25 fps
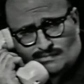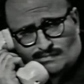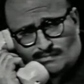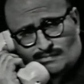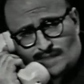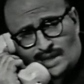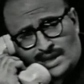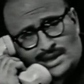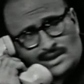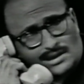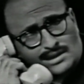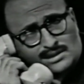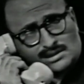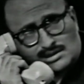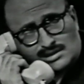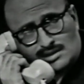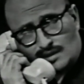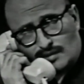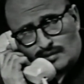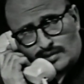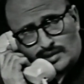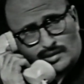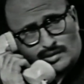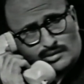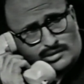Mike, it's
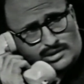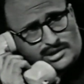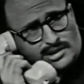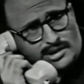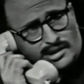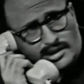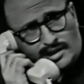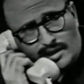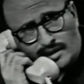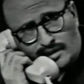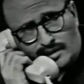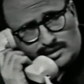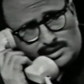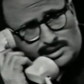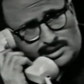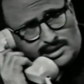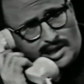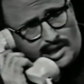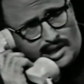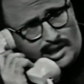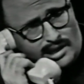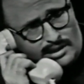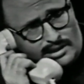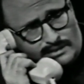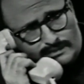no use. They're here to
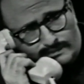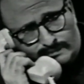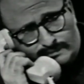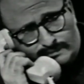stay.